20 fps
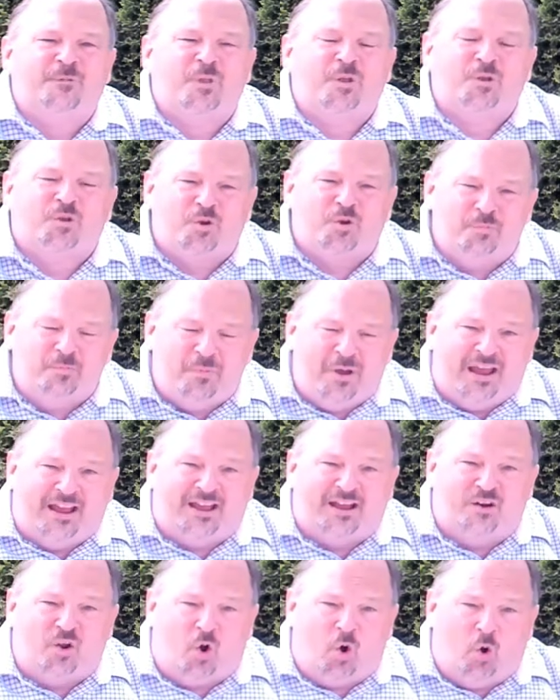to make
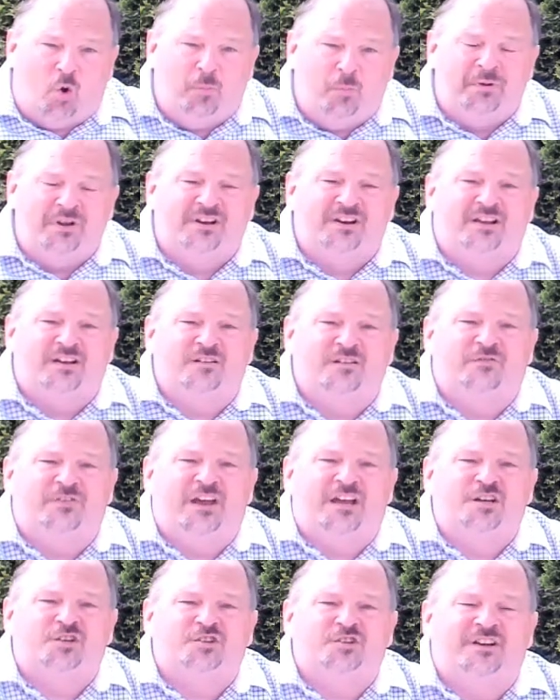an open
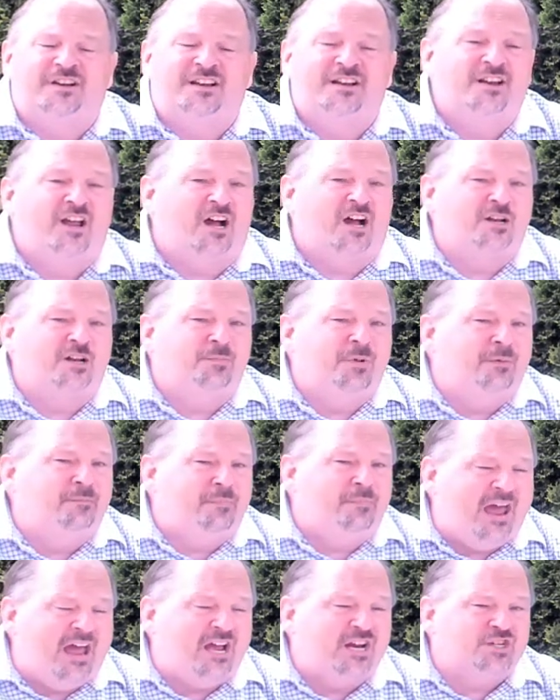confession and not to be
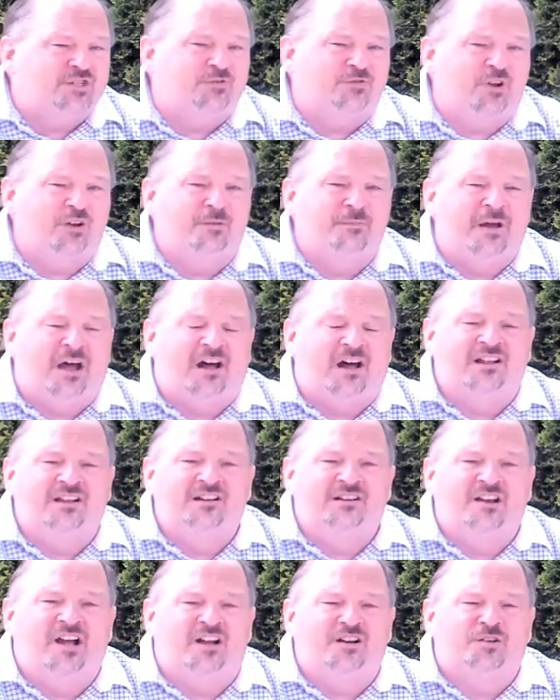bashful about
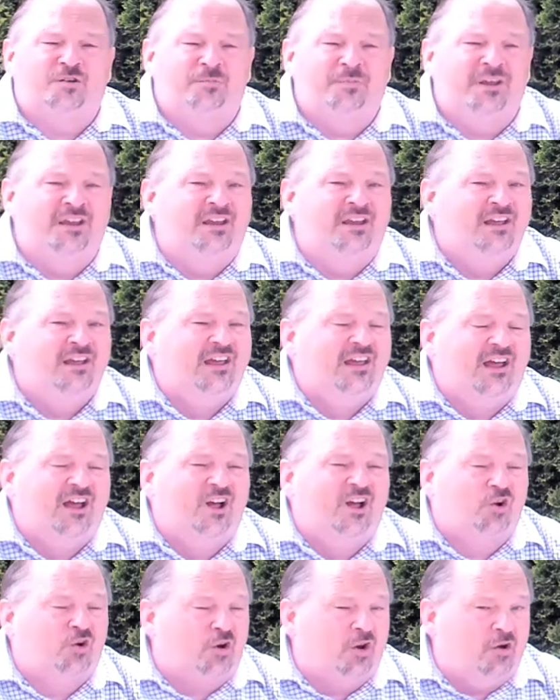it, not to be
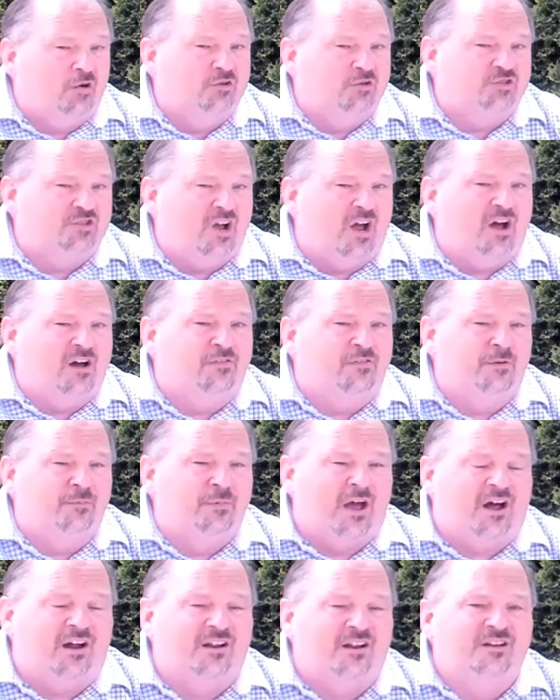closed off
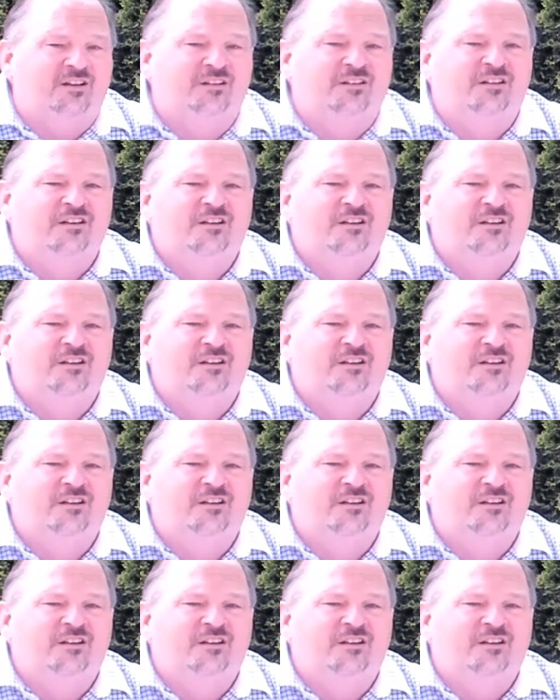about it,